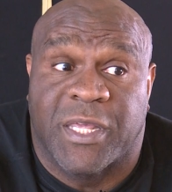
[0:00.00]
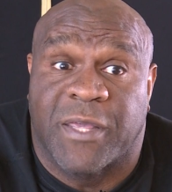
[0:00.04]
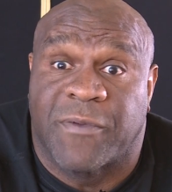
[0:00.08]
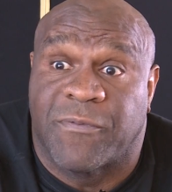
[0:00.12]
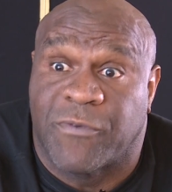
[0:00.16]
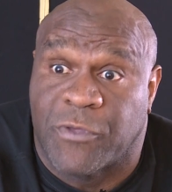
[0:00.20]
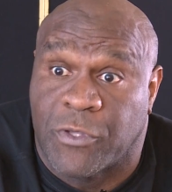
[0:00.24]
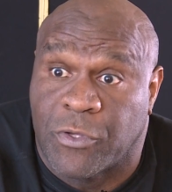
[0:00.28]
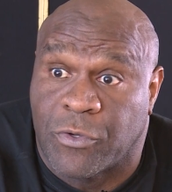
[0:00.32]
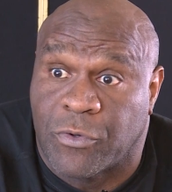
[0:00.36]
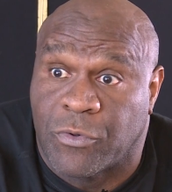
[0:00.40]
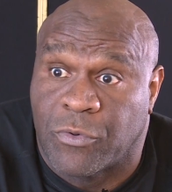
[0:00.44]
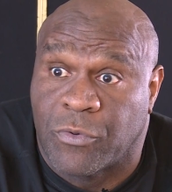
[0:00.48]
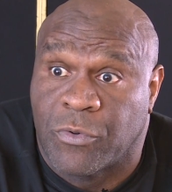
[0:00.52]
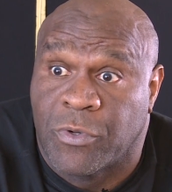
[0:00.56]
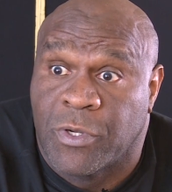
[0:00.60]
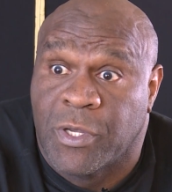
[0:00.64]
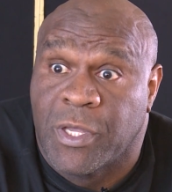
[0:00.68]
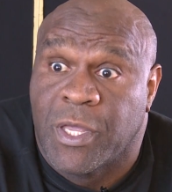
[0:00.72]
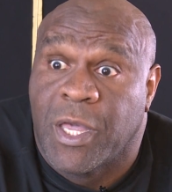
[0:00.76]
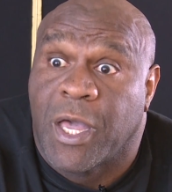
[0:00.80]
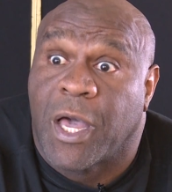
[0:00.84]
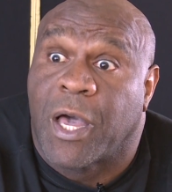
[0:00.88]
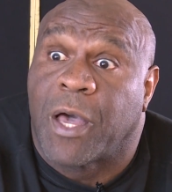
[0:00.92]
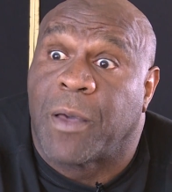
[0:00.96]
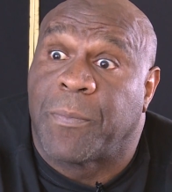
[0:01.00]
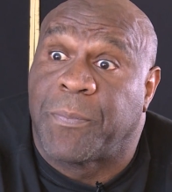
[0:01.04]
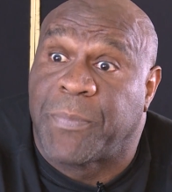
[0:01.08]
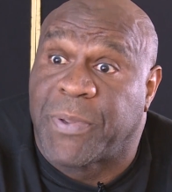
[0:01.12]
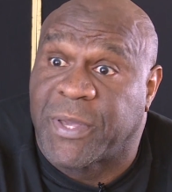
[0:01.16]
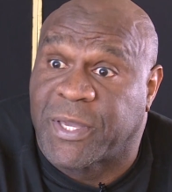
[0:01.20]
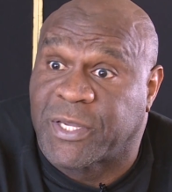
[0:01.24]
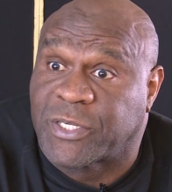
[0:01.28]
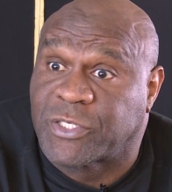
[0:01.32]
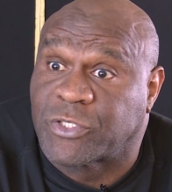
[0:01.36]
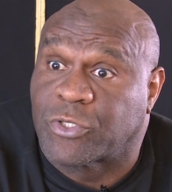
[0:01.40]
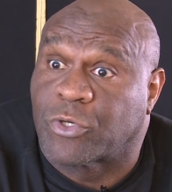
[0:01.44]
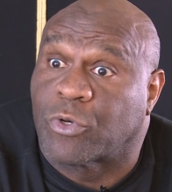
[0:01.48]
give you a
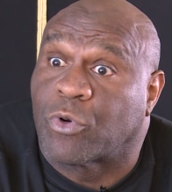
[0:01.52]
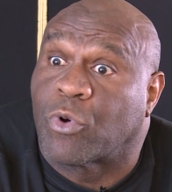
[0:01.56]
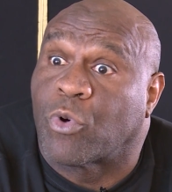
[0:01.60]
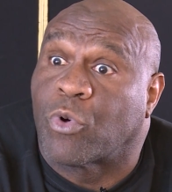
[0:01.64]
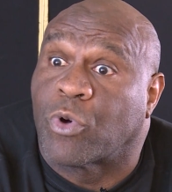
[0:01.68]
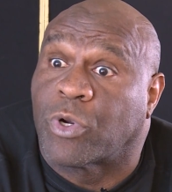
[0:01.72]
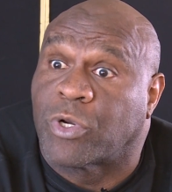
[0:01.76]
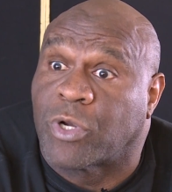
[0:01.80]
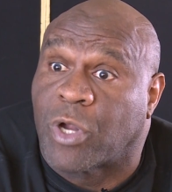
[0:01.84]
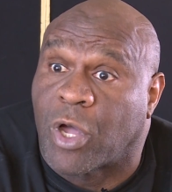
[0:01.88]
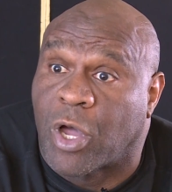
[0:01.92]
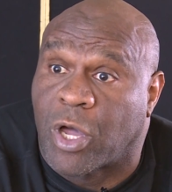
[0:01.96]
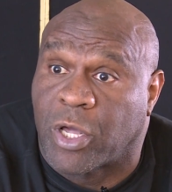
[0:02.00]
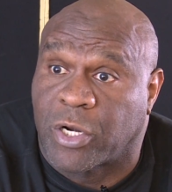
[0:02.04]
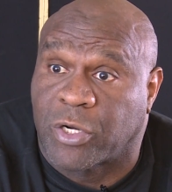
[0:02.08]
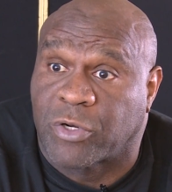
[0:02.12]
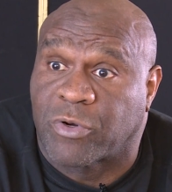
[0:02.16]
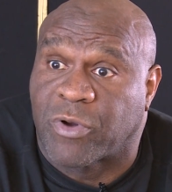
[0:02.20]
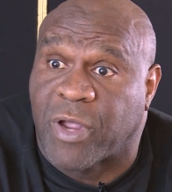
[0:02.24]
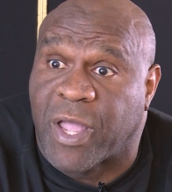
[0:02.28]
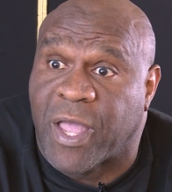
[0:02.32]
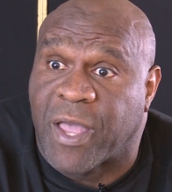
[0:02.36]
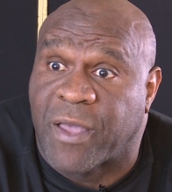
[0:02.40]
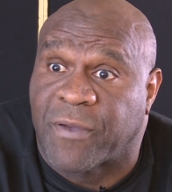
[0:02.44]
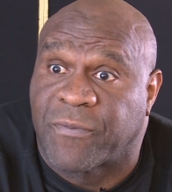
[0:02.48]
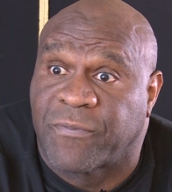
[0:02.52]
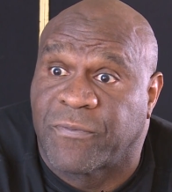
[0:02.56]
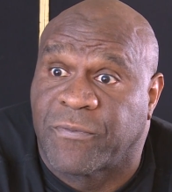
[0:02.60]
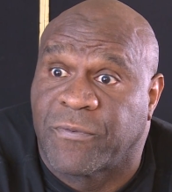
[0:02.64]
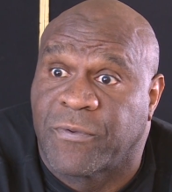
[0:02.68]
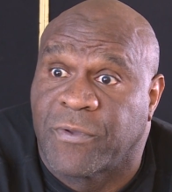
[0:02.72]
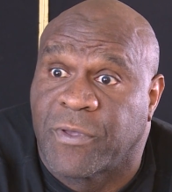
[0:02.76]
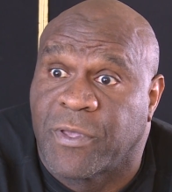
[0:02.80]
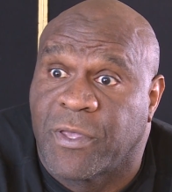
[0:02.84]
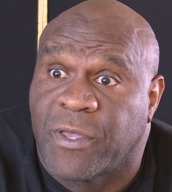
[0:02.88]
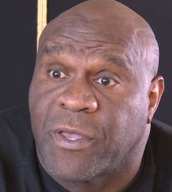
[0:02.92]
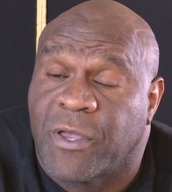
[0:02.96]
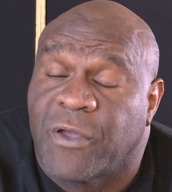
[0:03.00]
picture or an autograph
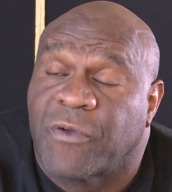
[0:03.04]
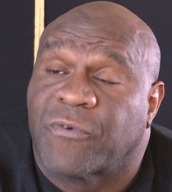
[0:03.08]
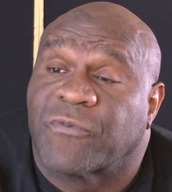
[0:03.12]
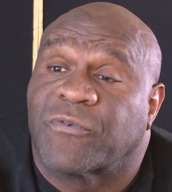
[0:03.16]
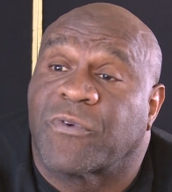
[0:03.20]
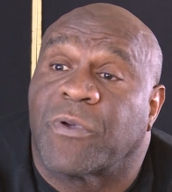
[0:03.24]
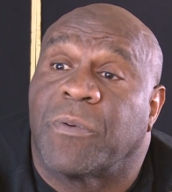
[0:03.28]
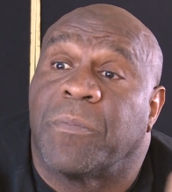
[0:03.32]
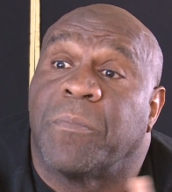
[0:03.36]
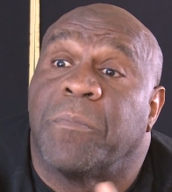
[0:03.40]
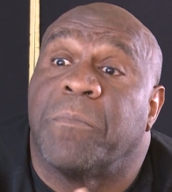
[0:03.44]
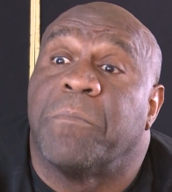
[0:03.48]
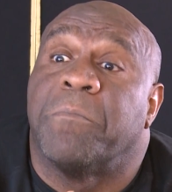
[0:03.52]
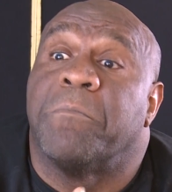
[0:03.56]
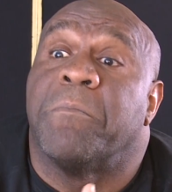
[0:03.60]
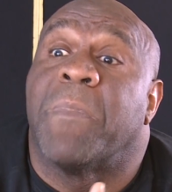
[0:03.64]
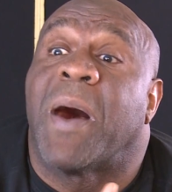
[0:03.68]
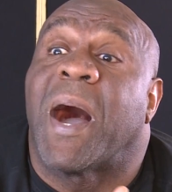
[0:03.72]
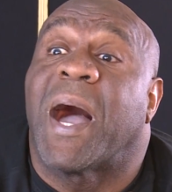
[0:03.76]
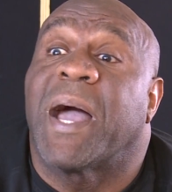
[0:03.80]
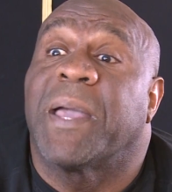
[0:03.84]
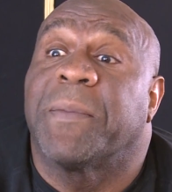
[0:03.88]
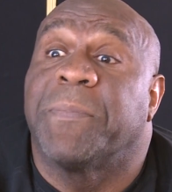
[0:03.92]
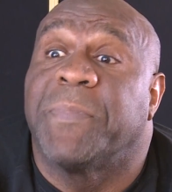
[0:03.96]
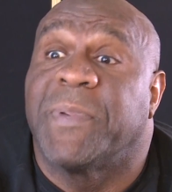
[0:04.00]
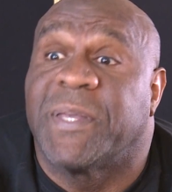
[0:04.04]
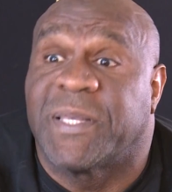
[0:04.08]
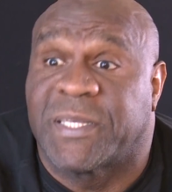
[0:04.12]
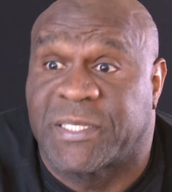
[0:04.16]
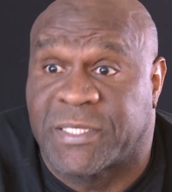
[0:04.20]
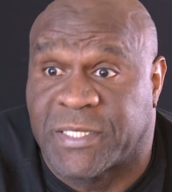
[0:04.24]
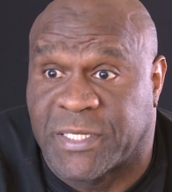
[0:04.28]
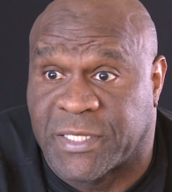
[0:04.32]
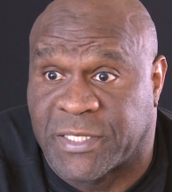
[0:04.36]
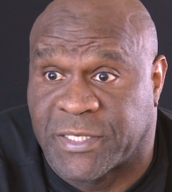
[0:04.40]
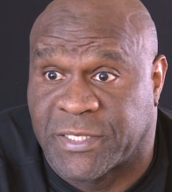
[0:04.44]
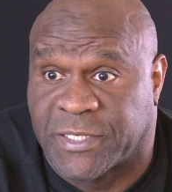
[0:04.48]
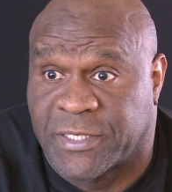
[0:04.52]
from my
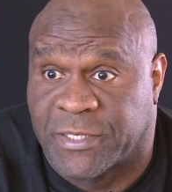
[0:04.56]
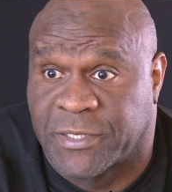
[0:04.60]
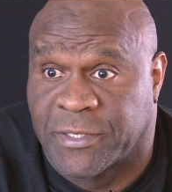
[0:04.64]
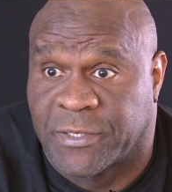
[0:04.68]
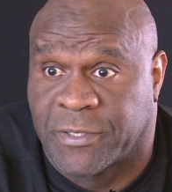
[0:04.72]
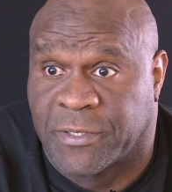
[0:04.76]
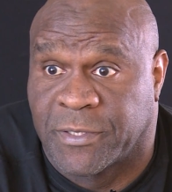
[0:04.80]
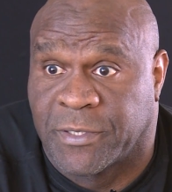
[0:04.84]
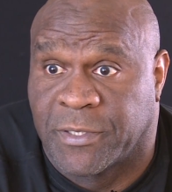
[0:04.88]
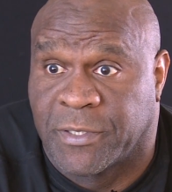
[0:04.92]
business,